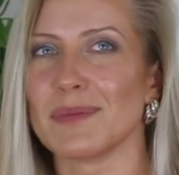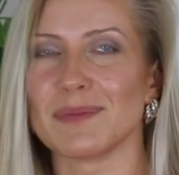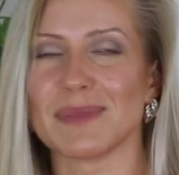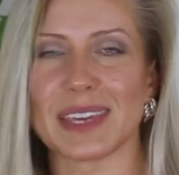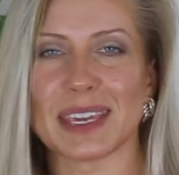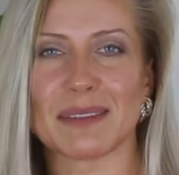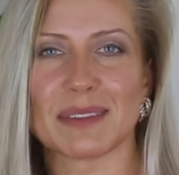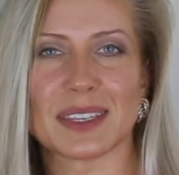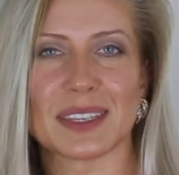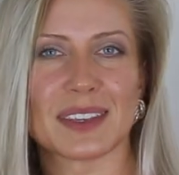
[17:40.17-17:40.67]

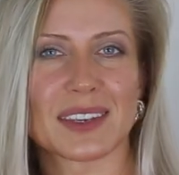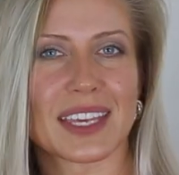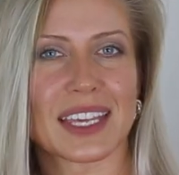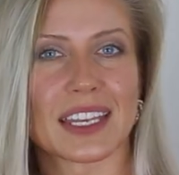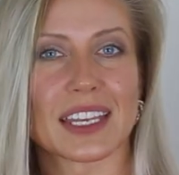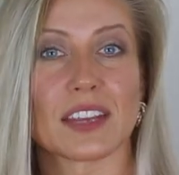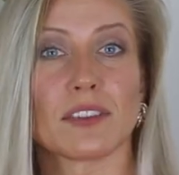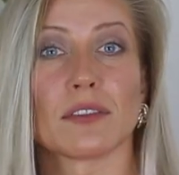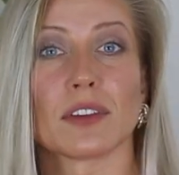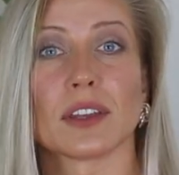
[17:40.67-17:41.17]
Maybe you
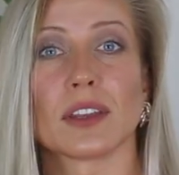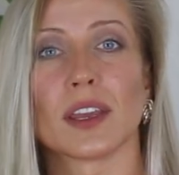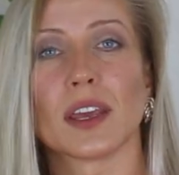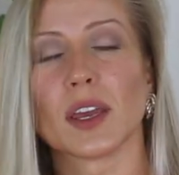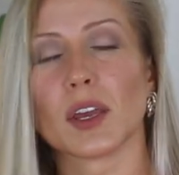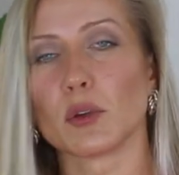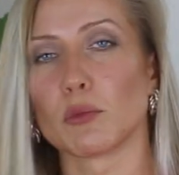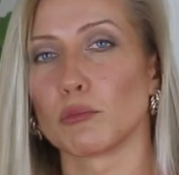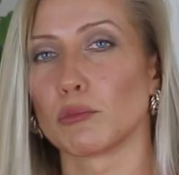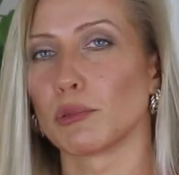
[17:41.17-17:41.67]
can even
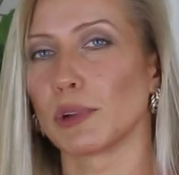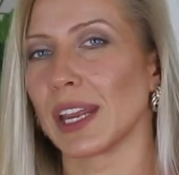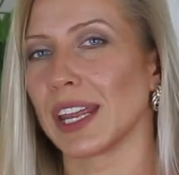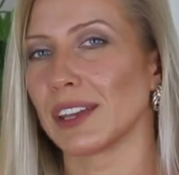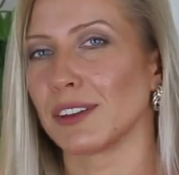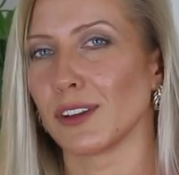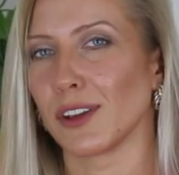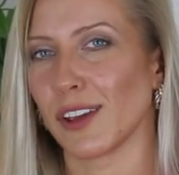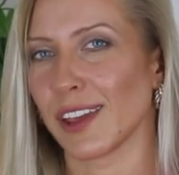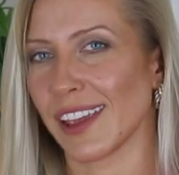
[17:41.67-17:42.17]

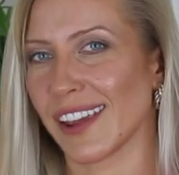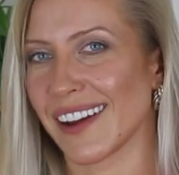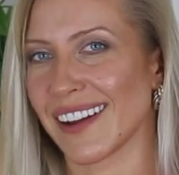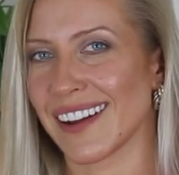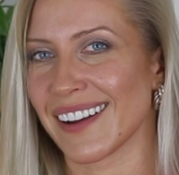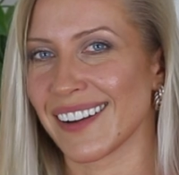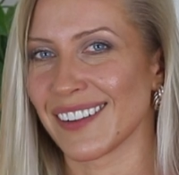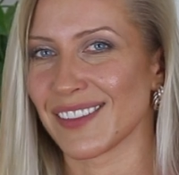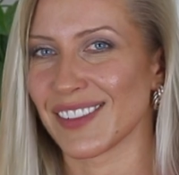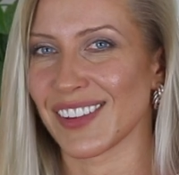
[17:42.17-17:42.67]
braid your
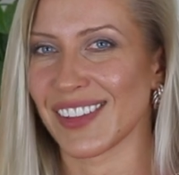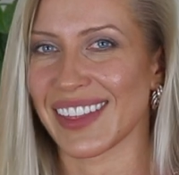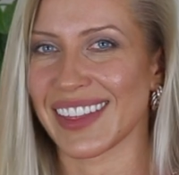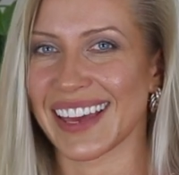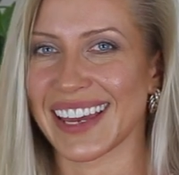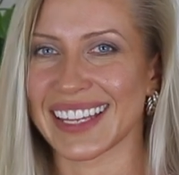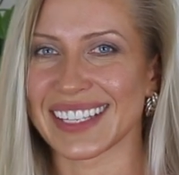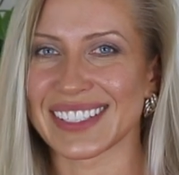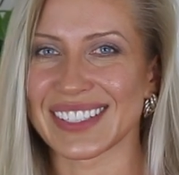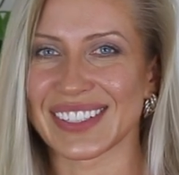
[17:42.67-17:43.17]
hair for
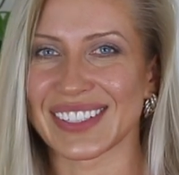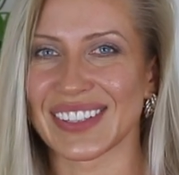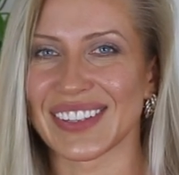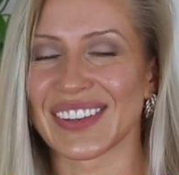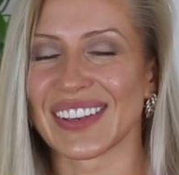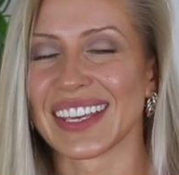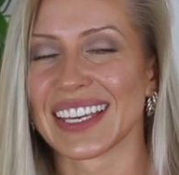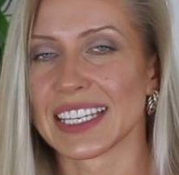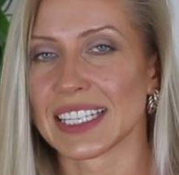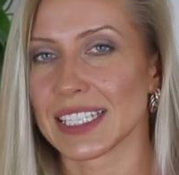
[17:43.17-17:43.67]
that too.
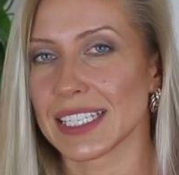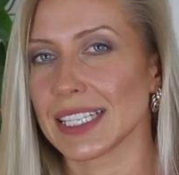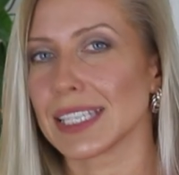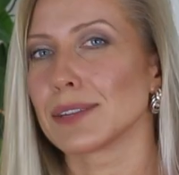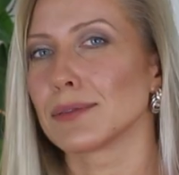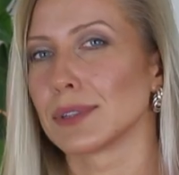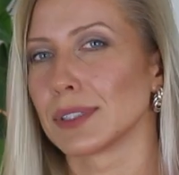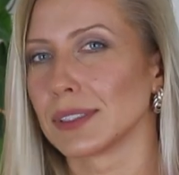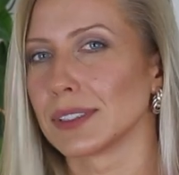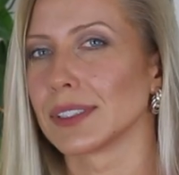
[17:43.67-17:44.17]

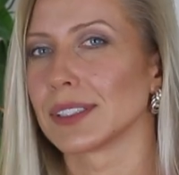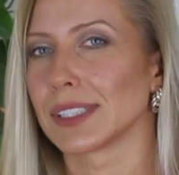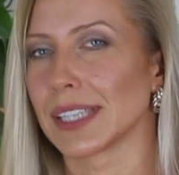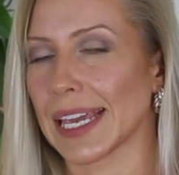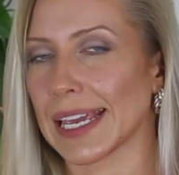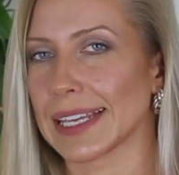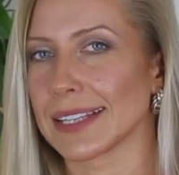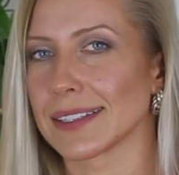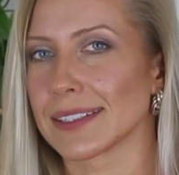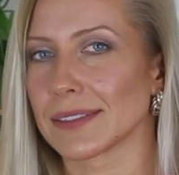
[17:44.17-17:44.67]
It will look
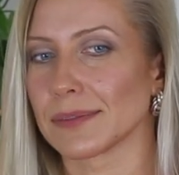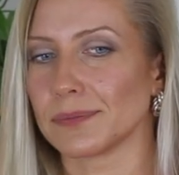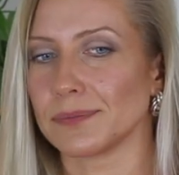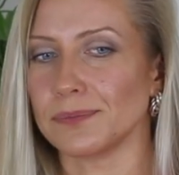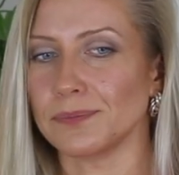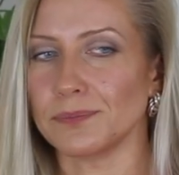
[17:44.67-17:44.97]
nice.